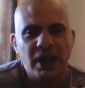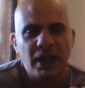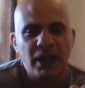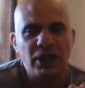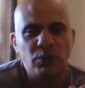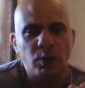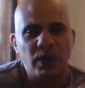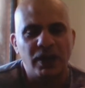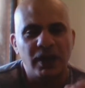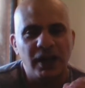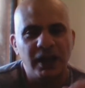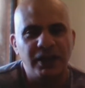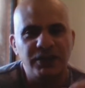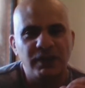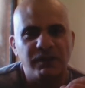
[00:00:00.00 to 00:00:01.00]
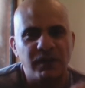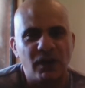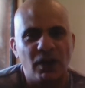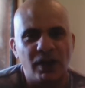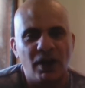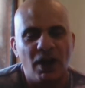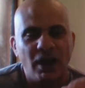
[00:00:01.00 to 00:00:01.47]
is when Calista
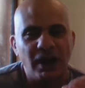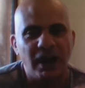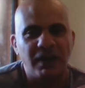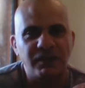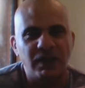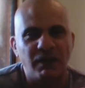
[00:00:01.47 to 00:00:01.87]
Flockhart left.